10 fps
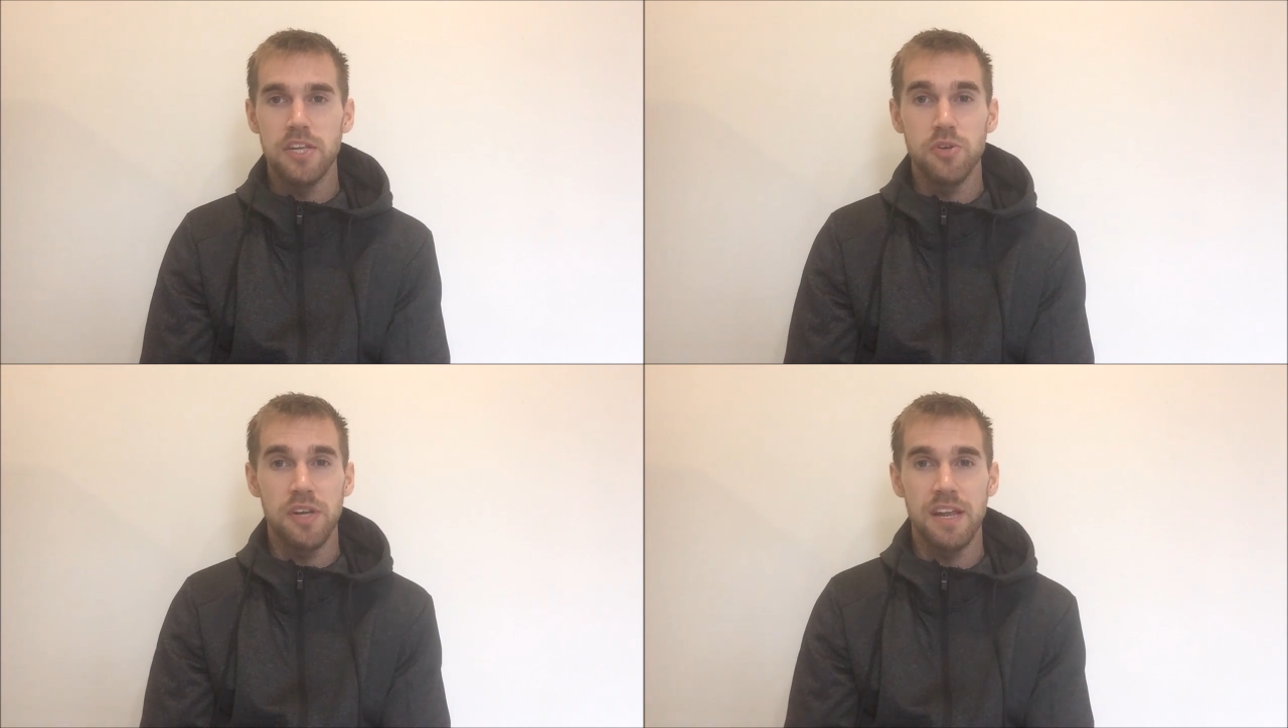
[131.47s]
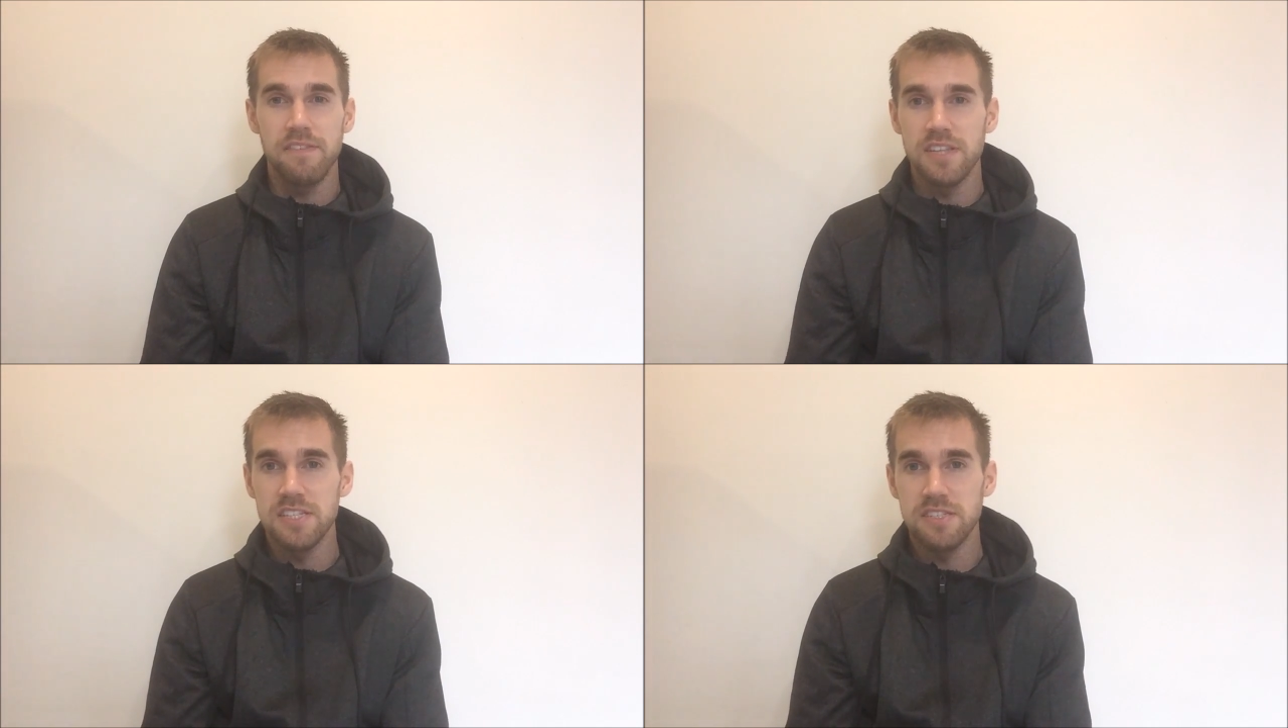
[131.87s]
You can
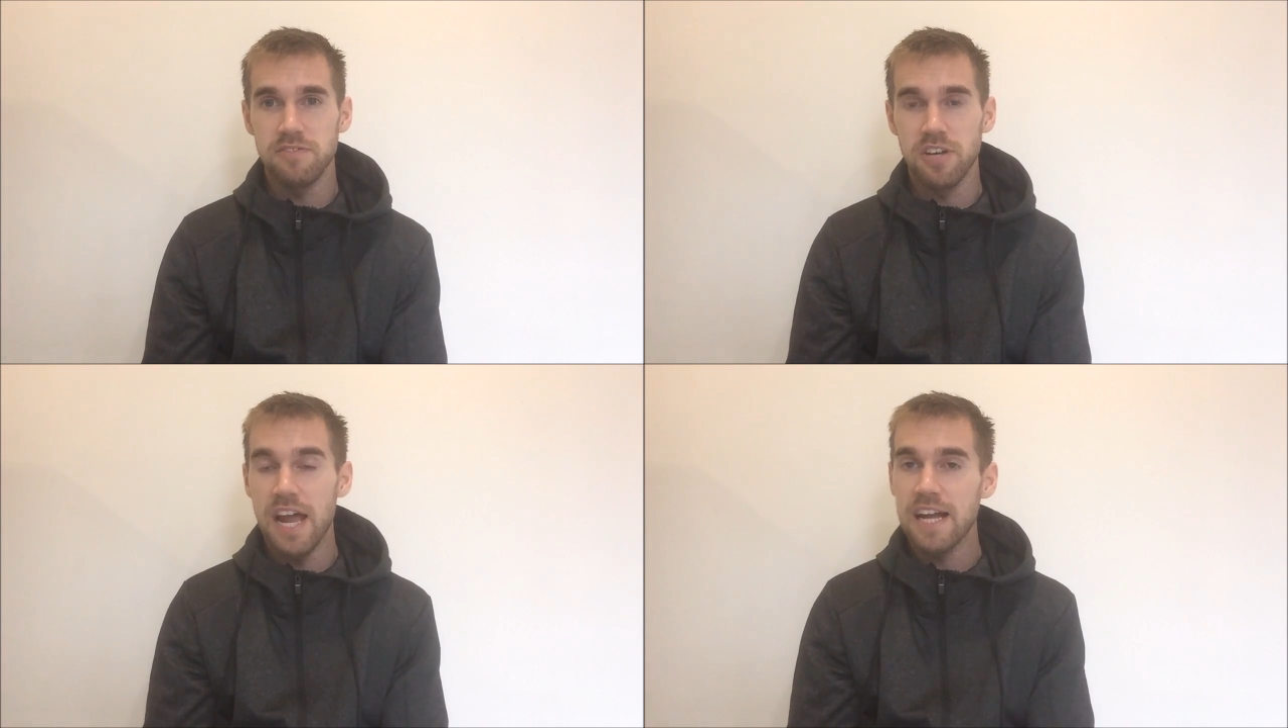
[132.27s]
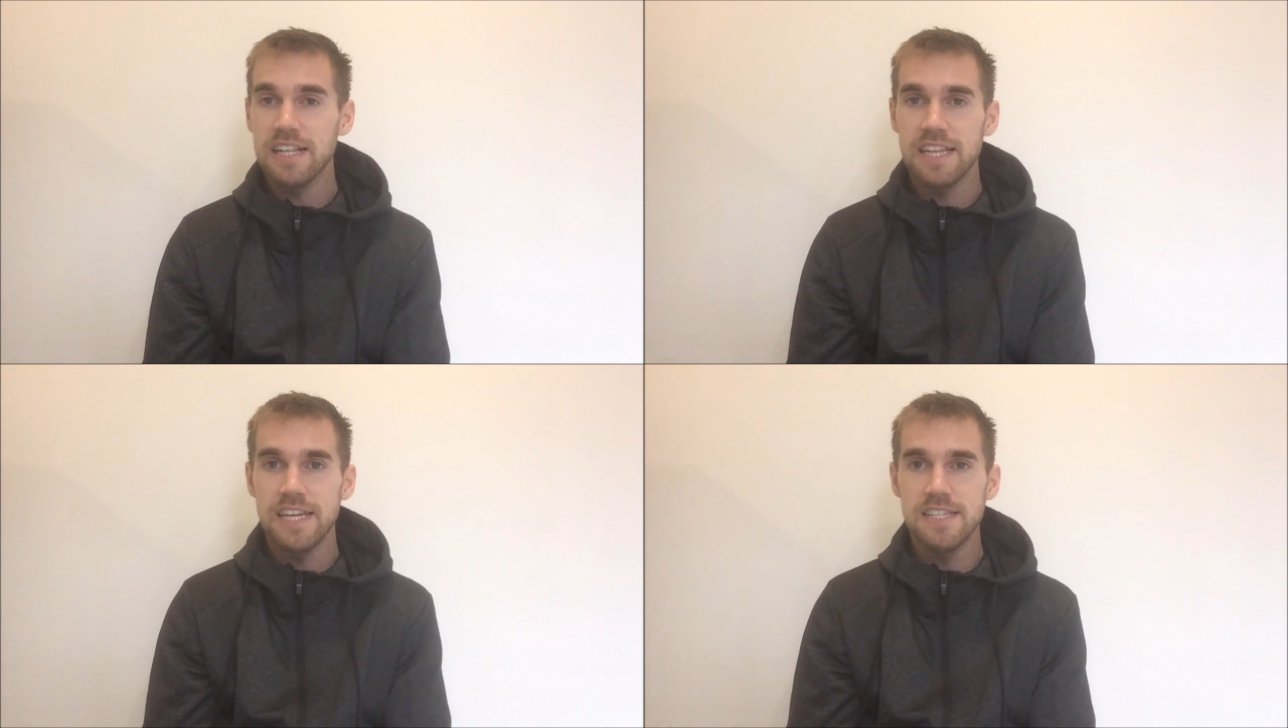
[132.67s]
have a list of your
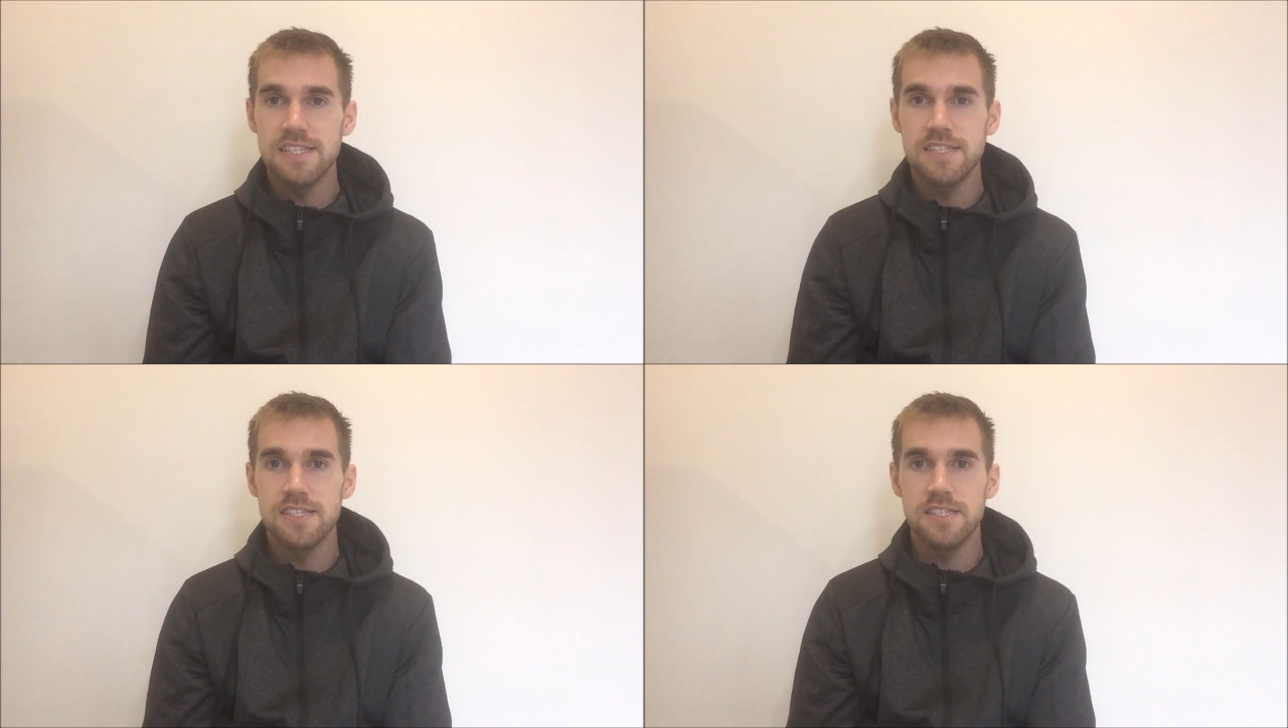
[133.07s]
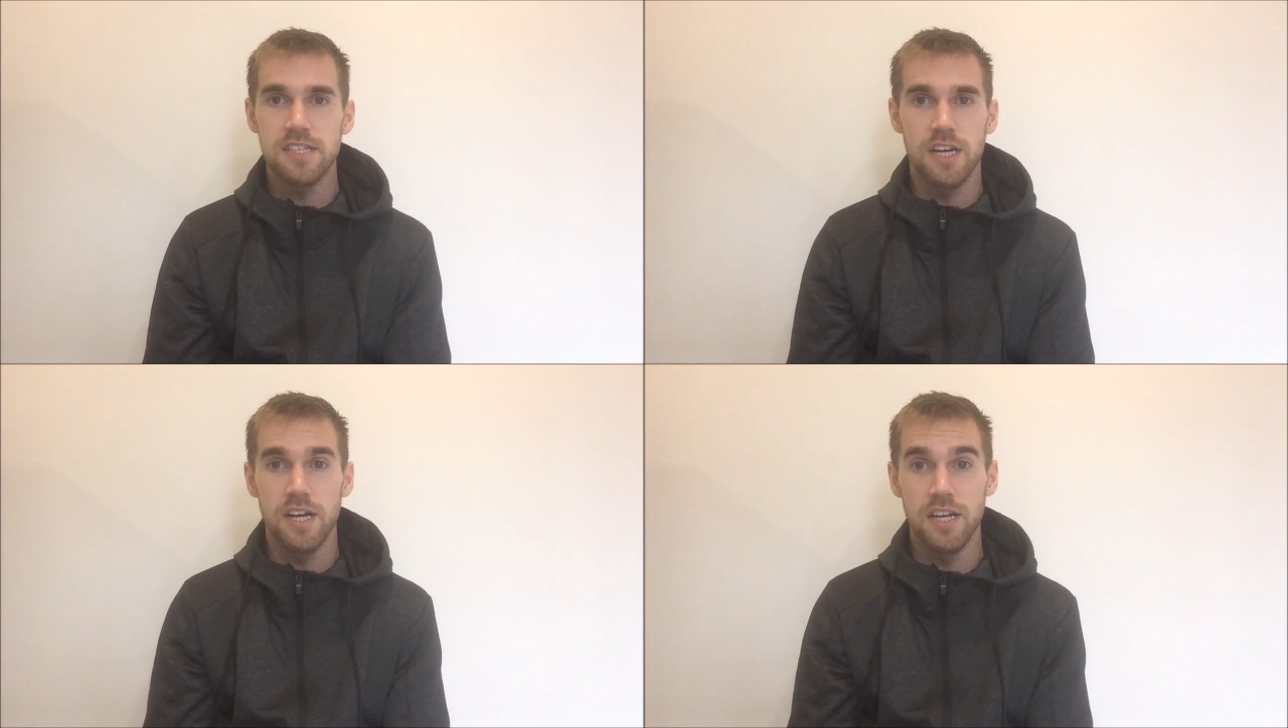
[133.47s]

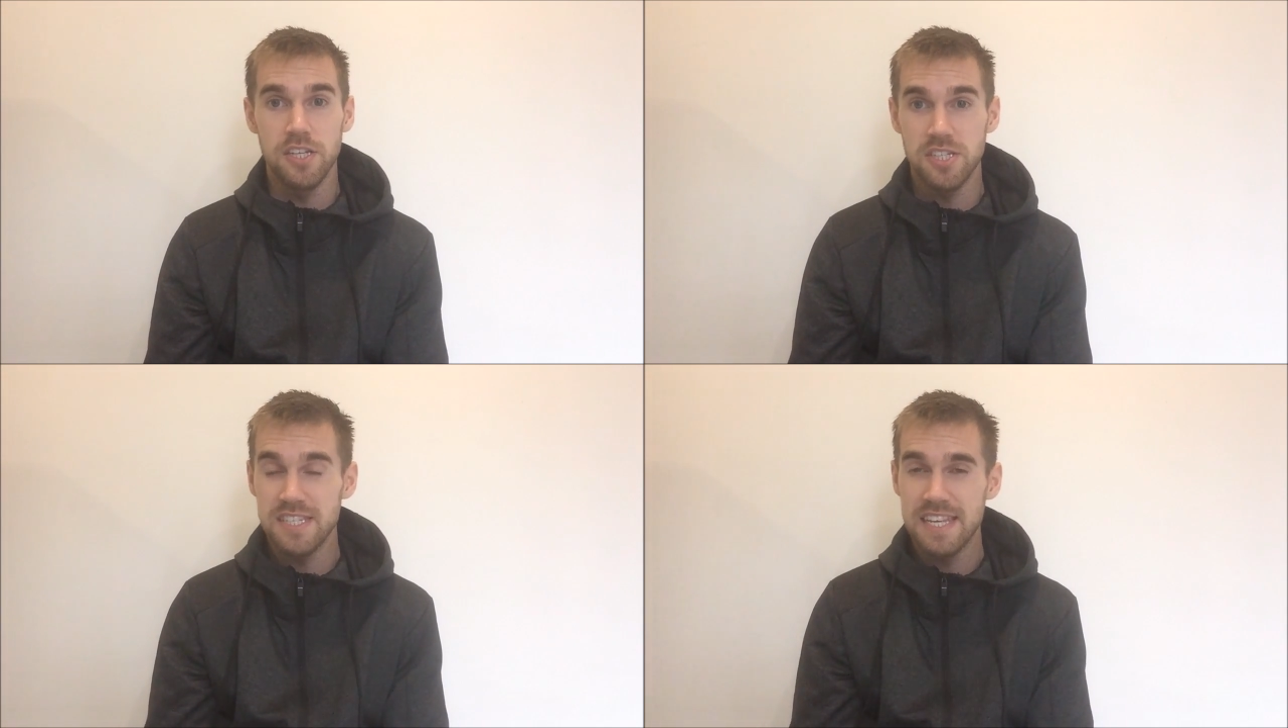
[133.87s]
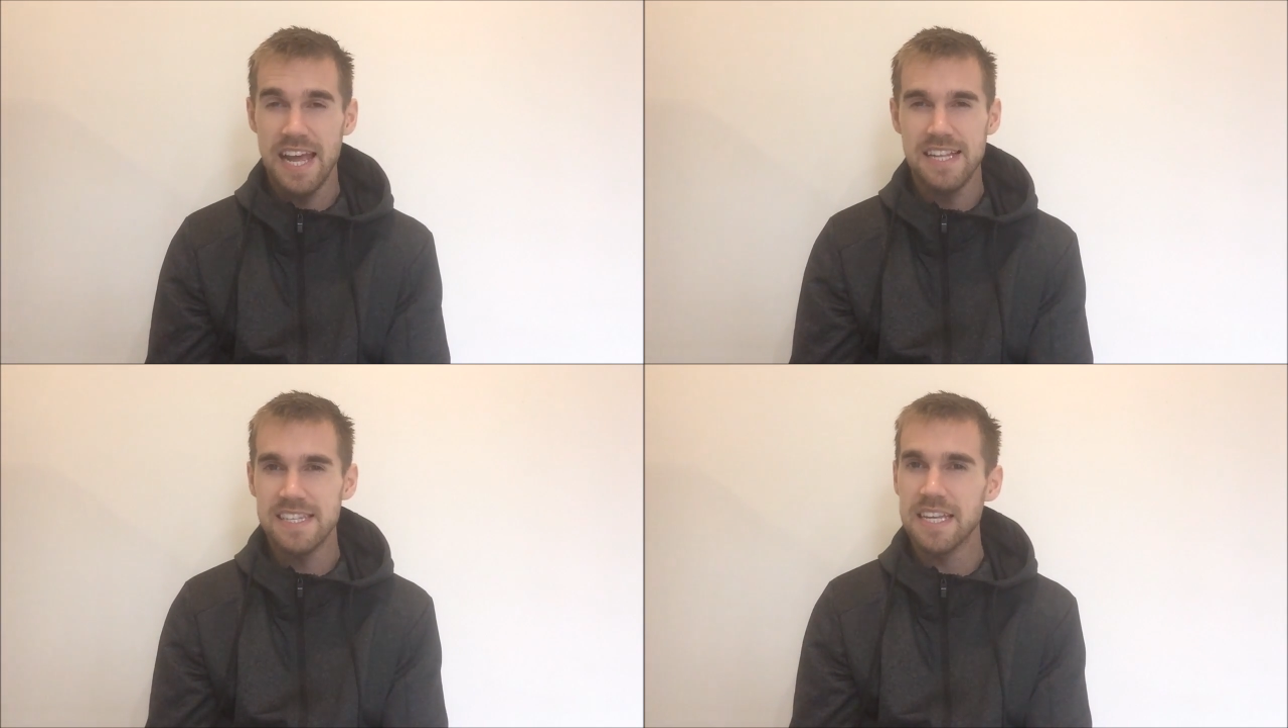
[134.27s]
accolades, your
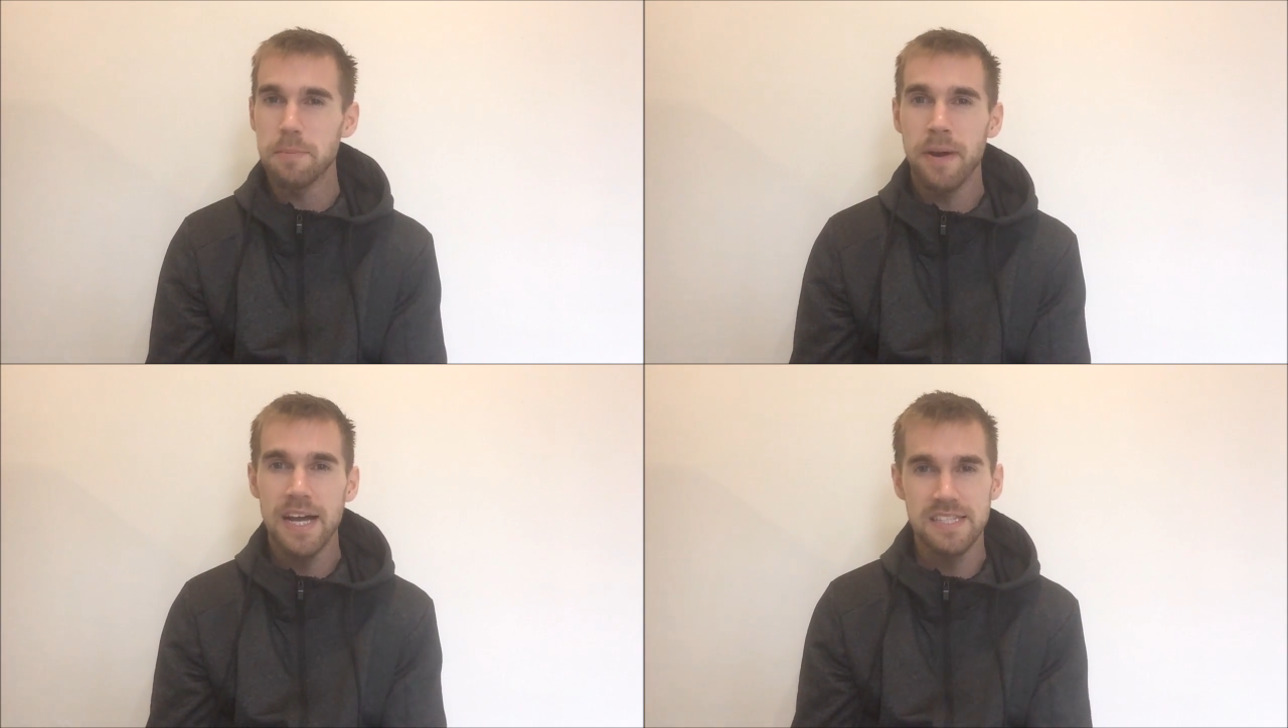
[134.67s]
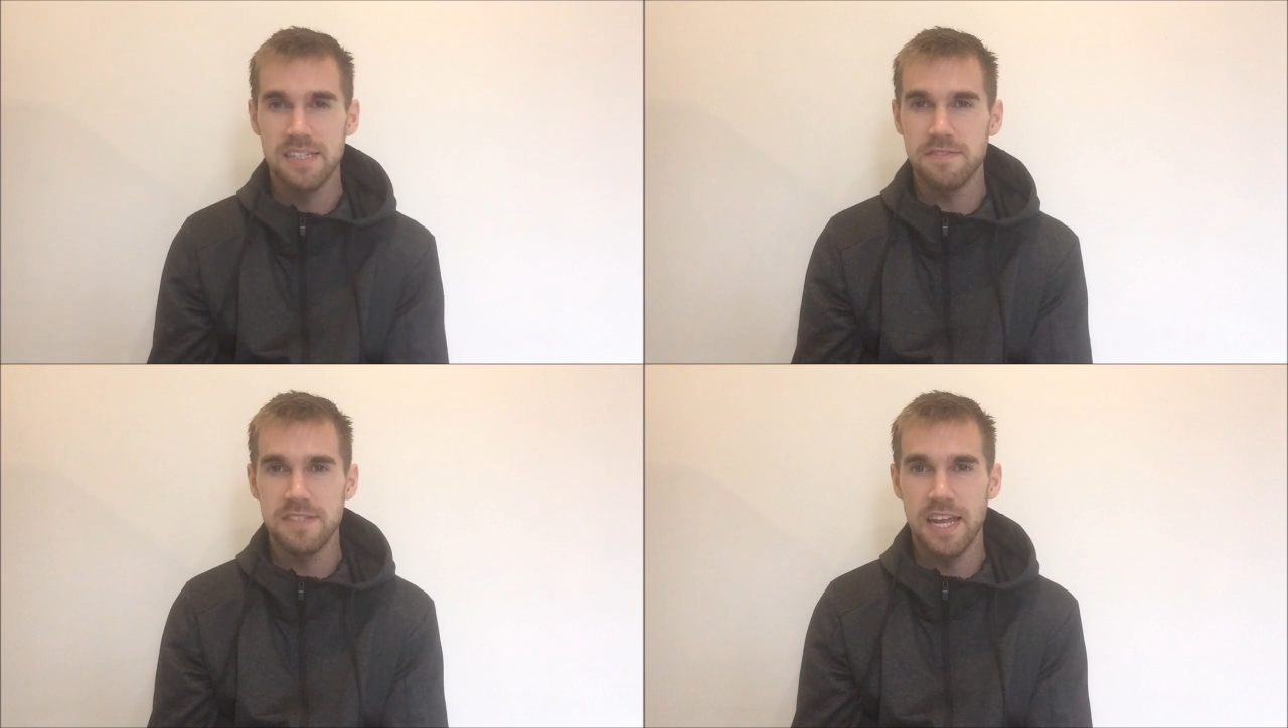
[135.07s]
stats, any
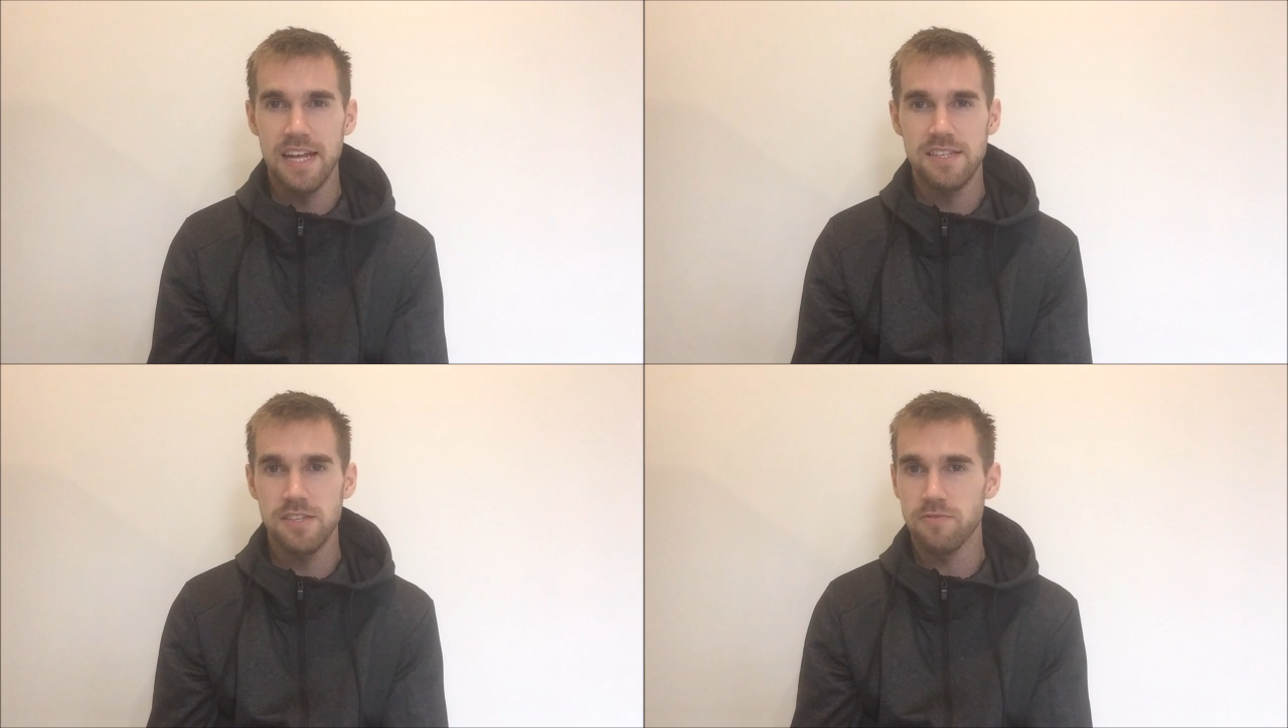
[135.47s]
positive stats.